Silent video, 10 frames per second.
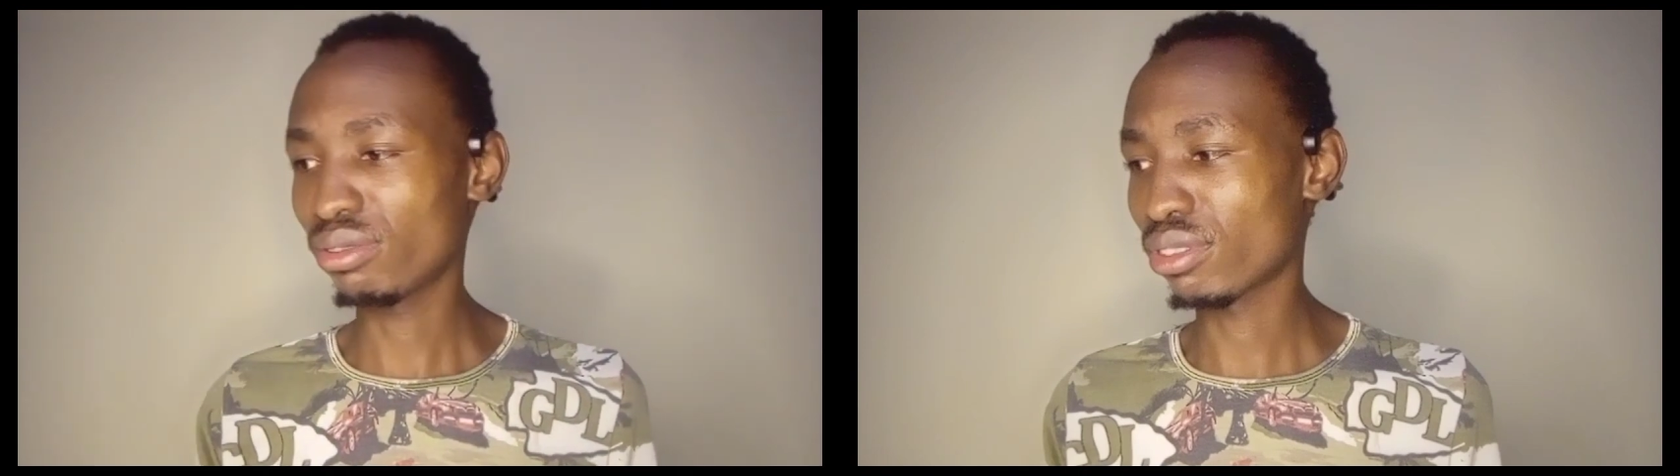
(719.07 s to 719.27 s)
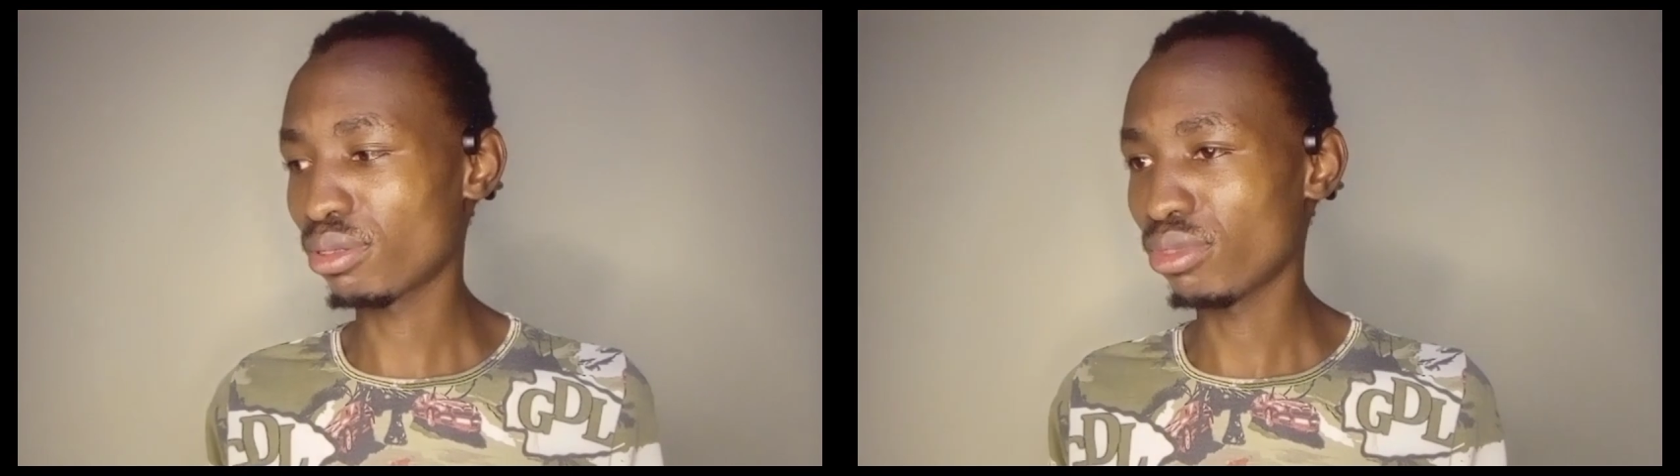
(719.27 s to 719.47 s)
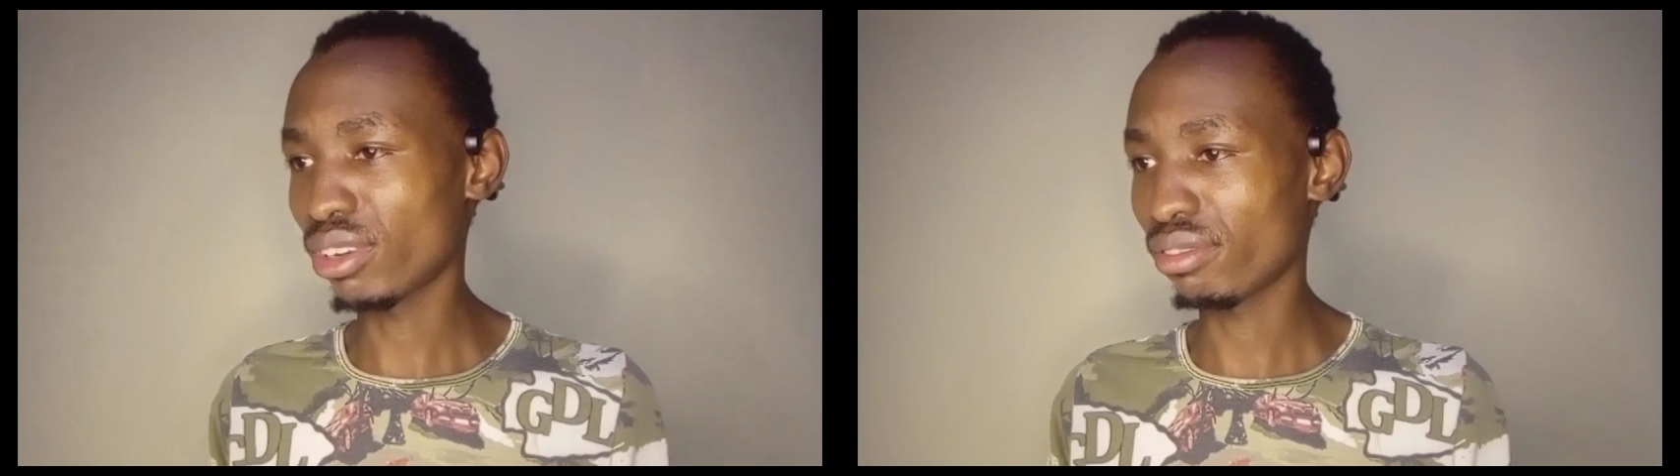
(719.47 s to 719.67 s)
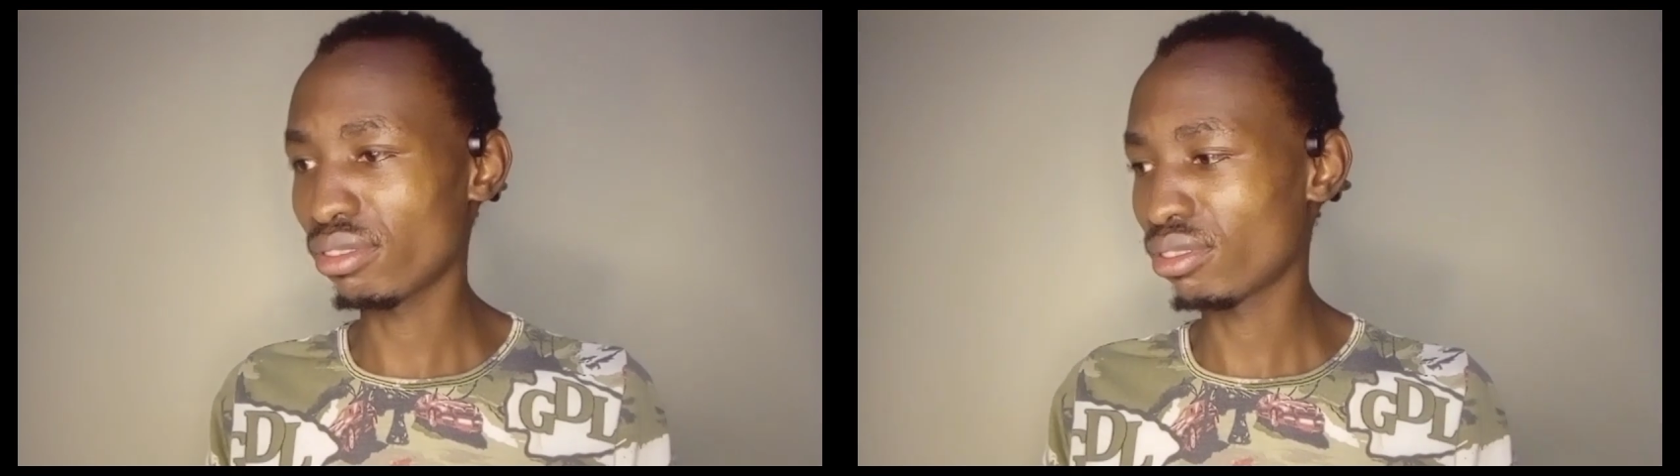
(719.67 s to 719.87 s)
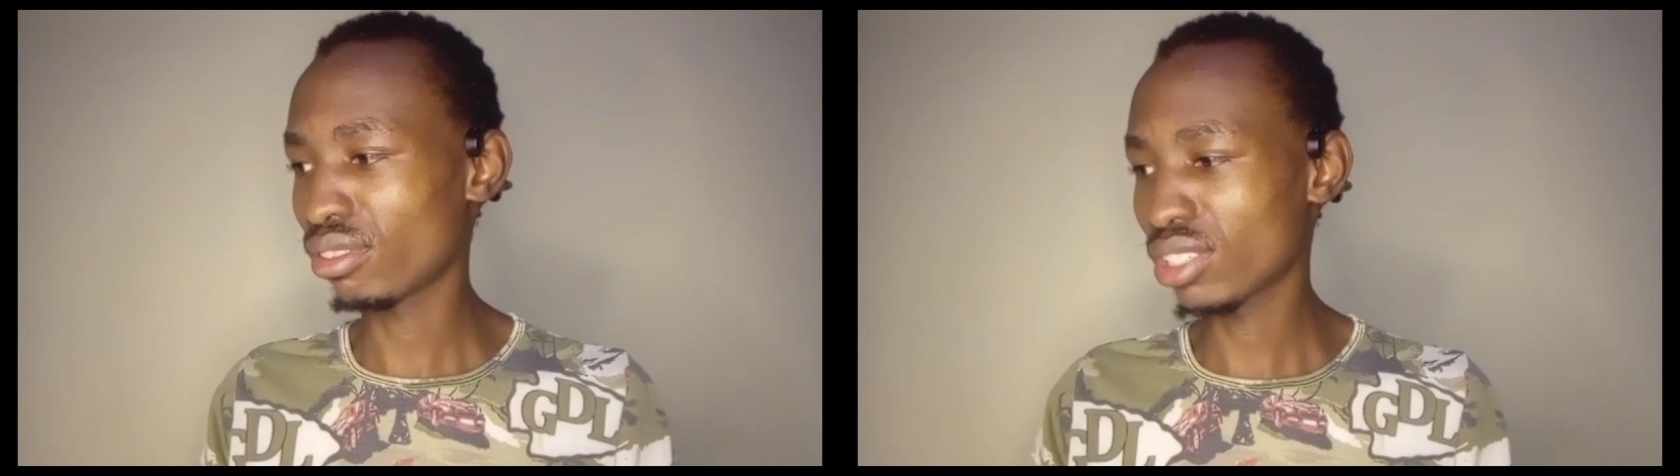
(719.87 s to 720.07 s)
your
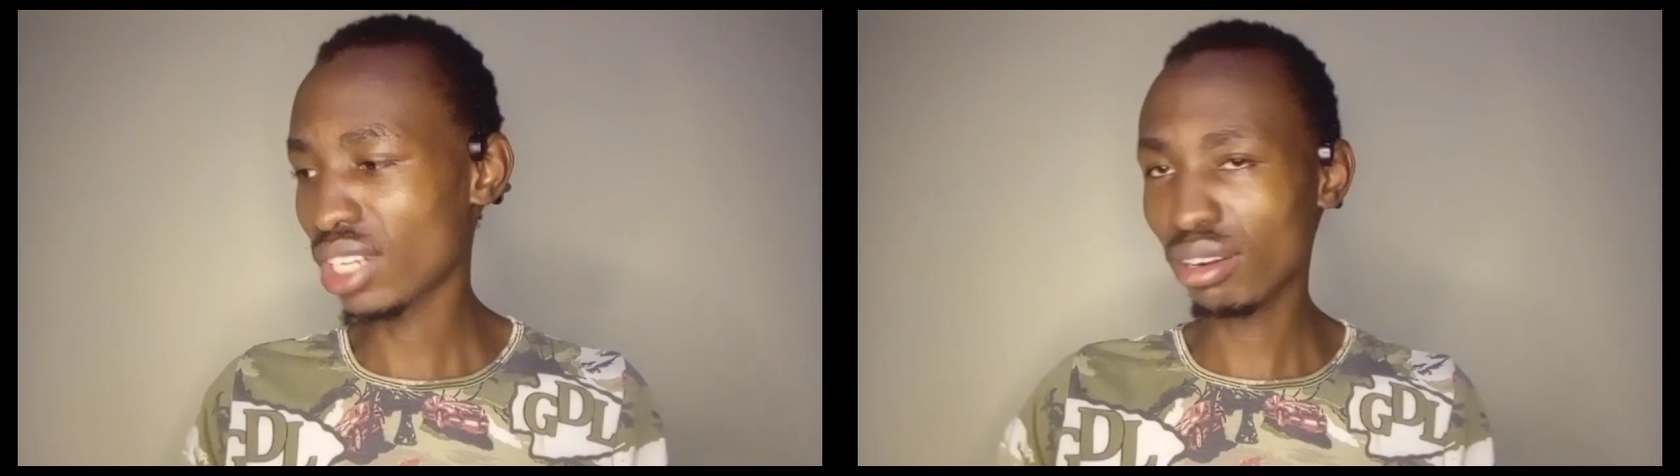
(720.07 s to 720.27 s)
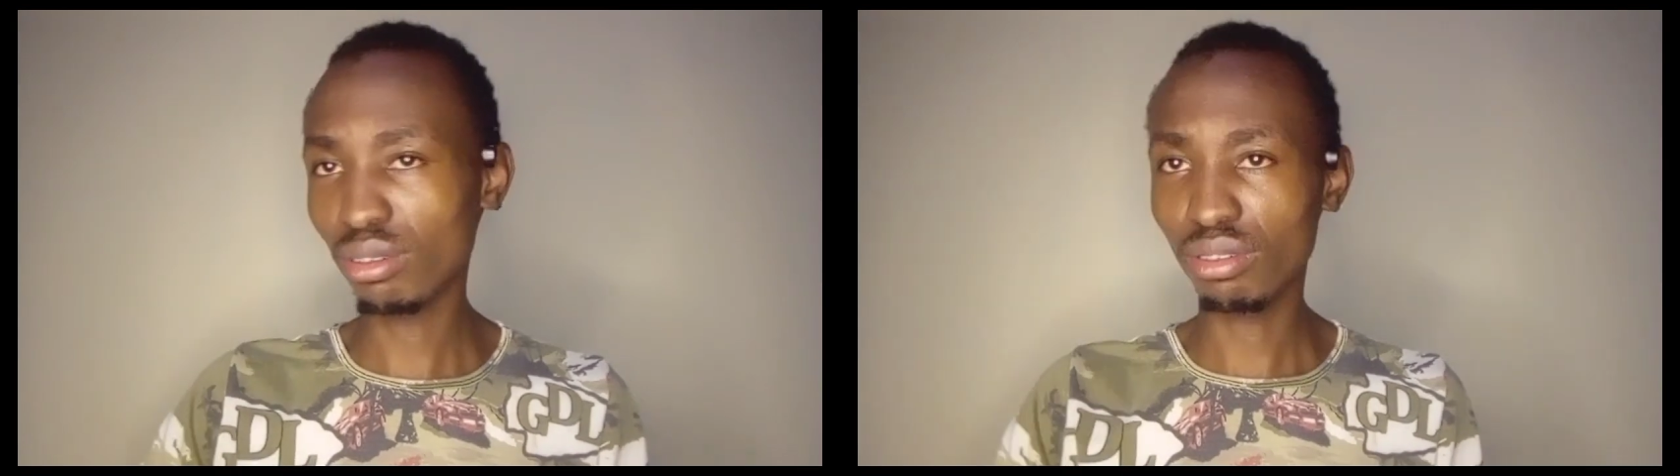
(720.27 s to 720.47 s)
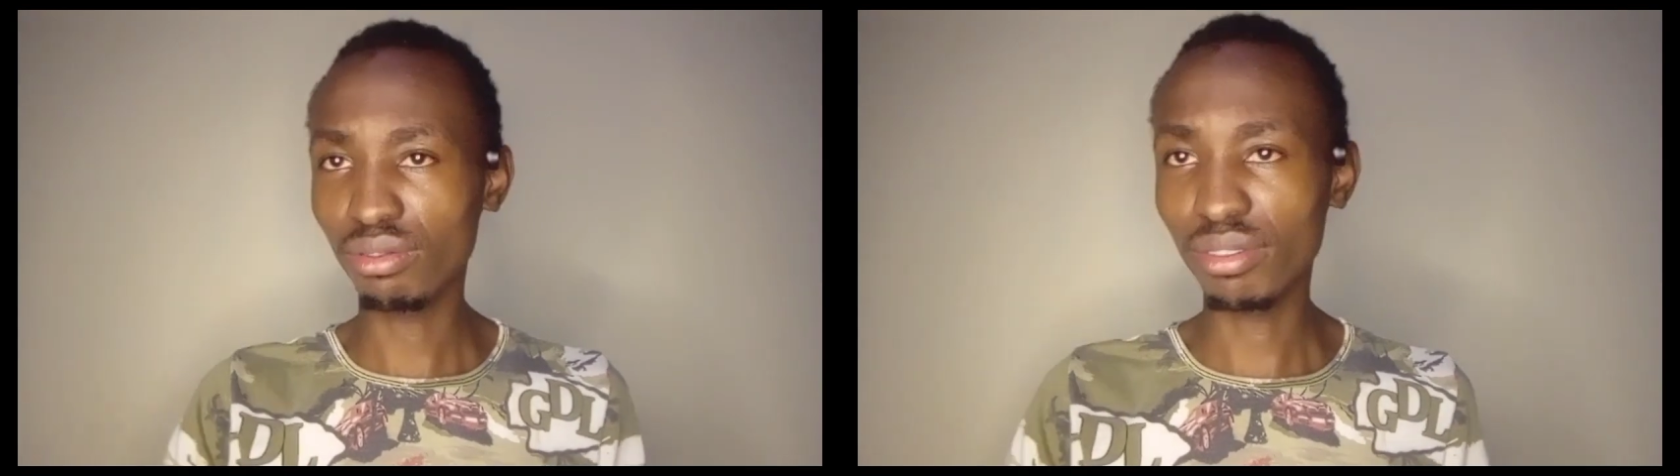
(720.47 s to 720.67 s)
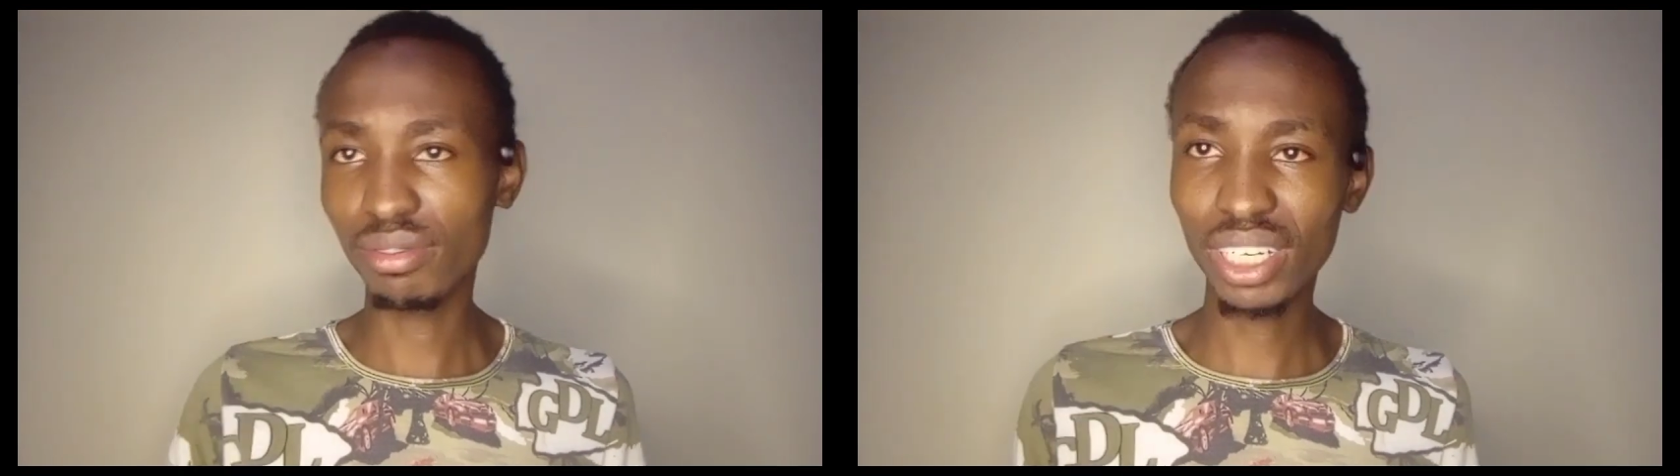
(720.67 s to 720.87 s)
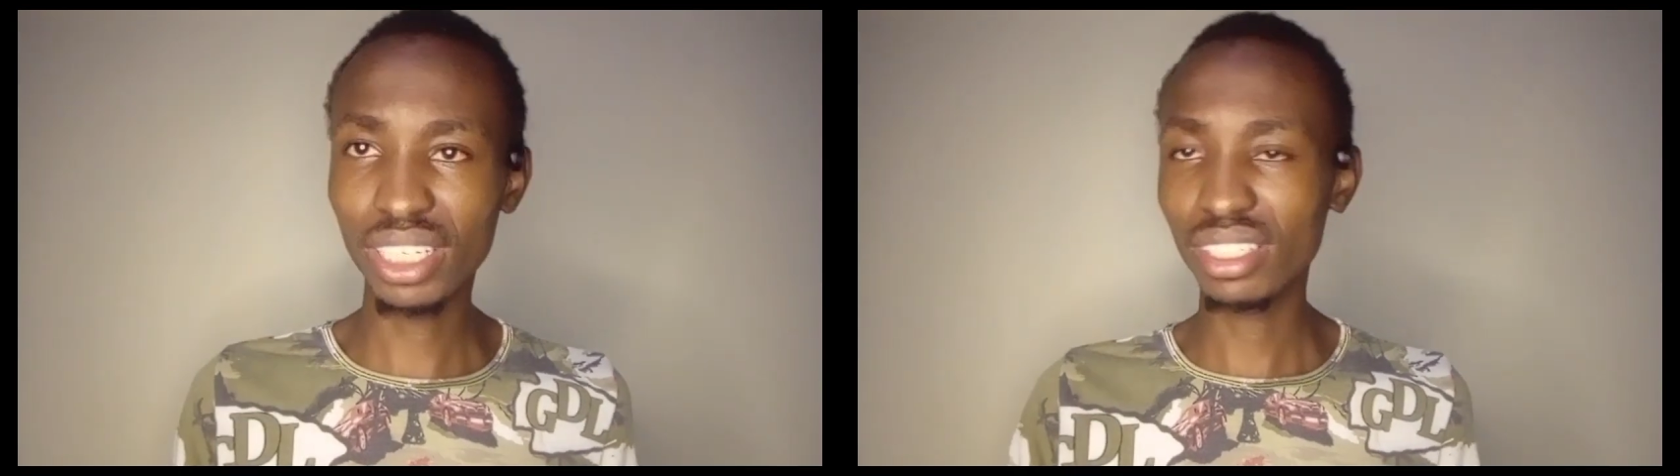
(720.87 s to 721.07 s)
circle of your
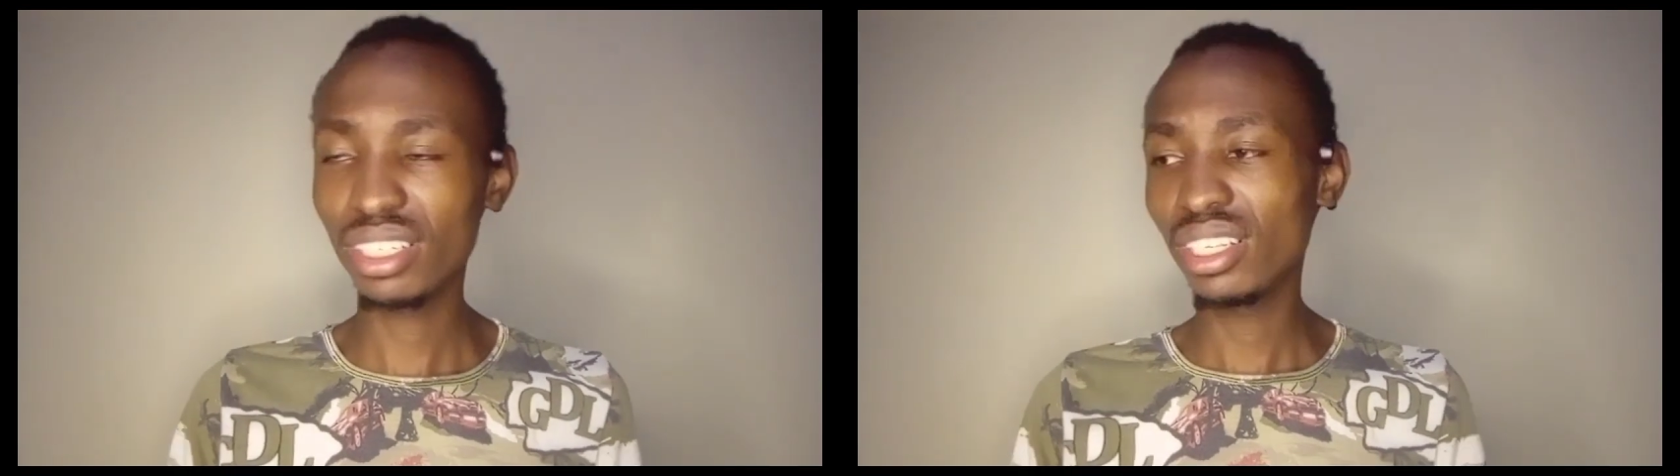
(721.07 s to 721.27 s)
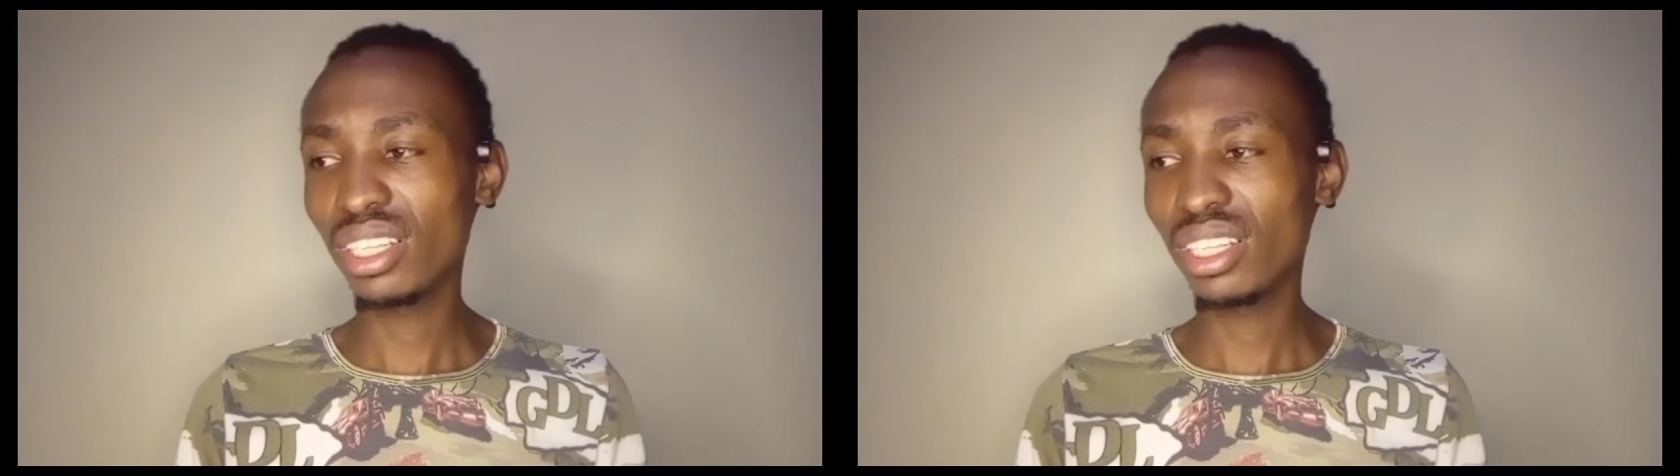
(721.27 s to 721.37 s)
friends,